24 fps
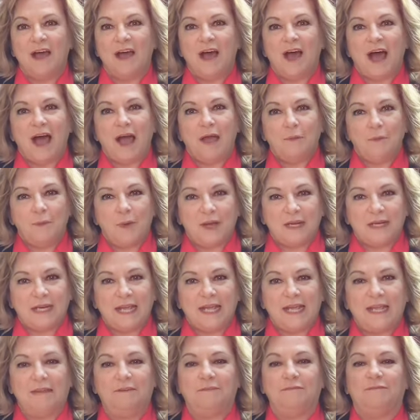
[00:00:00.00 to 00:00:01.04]
I want to
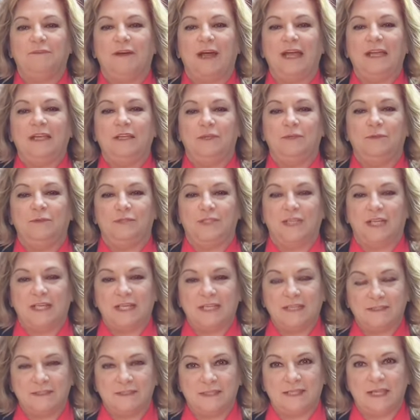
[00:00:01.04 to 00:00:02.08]
invite you to
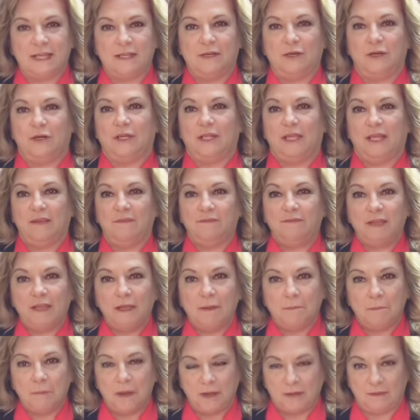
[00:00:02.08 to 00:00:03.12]
consider
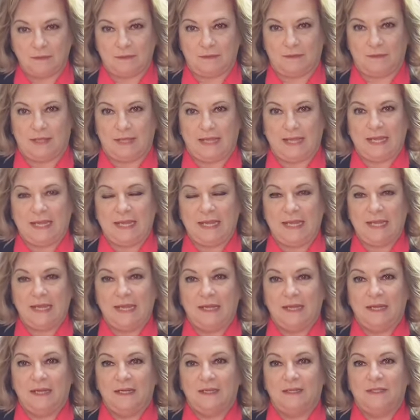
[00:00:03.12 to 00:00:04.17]
giving monthly
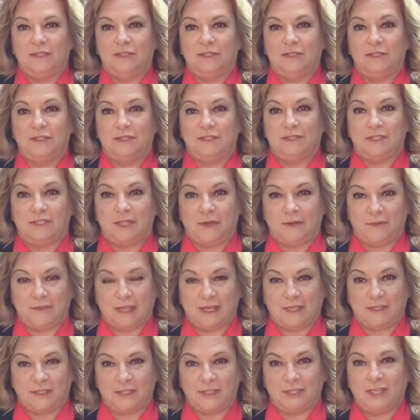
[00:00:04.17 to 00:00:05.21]
so
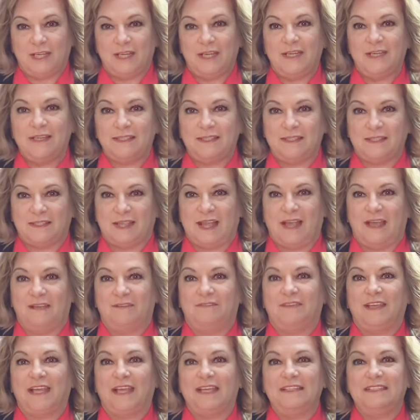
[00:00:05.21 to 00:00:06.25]
that She Is Safe
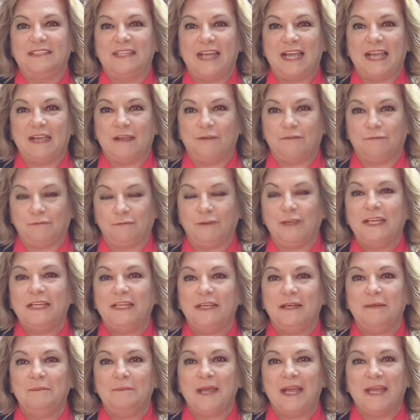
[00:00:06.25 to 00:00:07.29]
can take
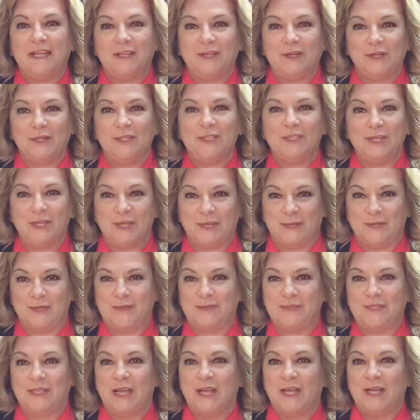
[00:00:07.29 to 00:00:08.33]
freedom and good
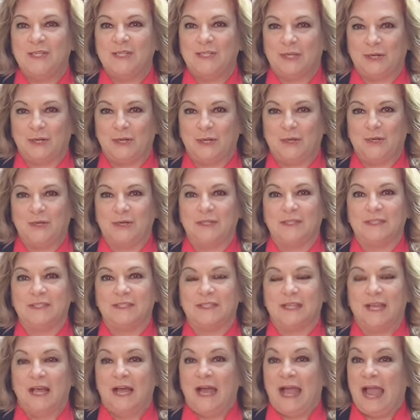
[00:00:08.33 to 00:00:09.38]
news to girls
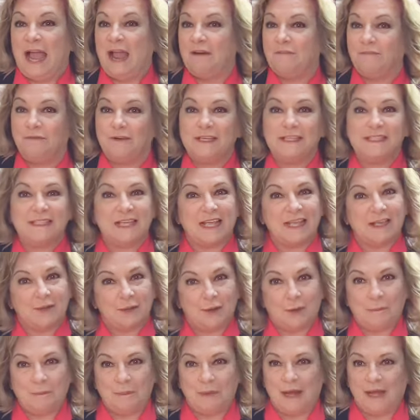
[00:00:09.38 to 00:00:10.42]
every
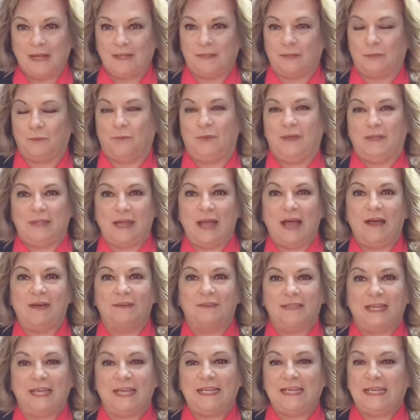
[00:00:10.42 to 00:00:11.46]
single month without
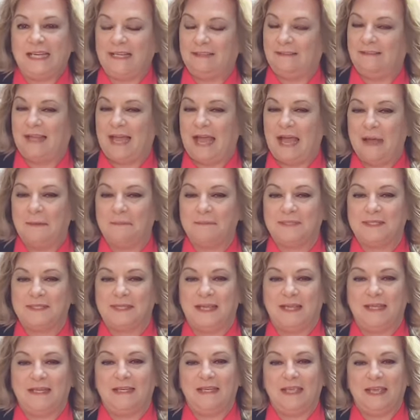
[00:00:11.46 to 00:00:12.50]
any lapse
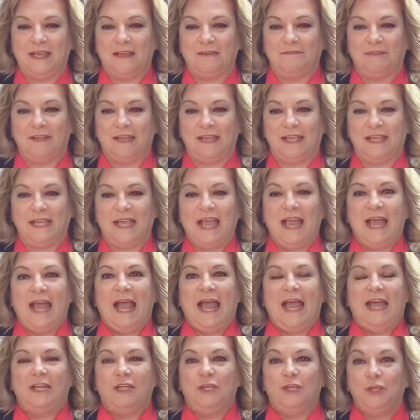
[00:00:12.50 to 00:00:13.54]
in giving.
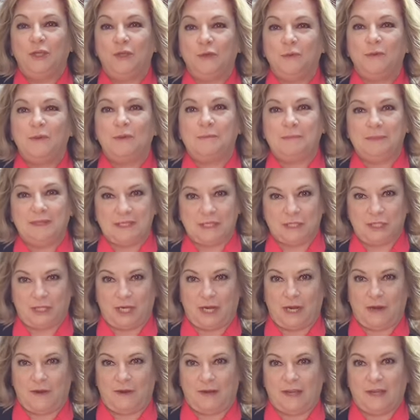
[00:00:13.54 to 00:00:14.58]
And you will be
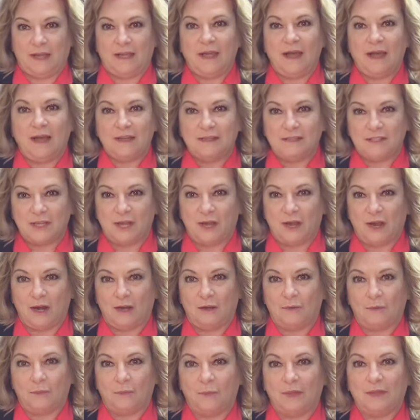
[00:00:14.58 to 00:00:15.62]
sharing God's heart
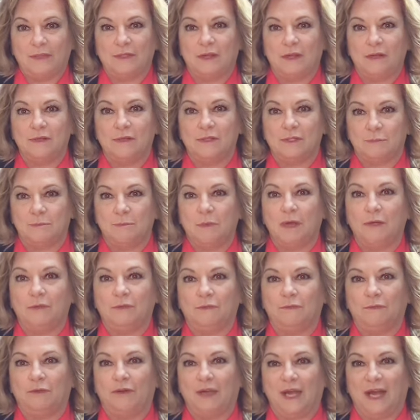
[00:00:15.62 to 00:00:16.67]
with those most
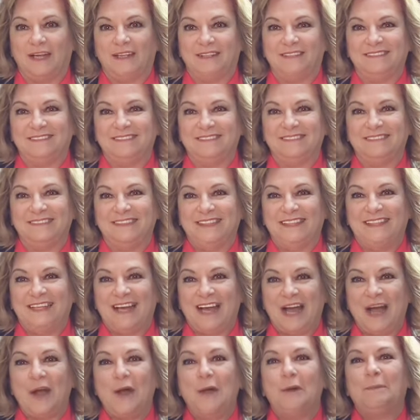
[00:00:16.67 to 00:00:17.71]
forgotten.
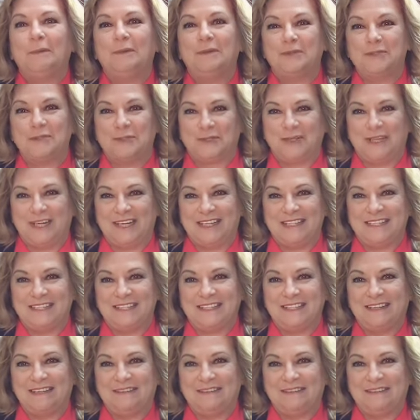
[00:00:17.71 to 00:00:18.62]
I hope you'll join us.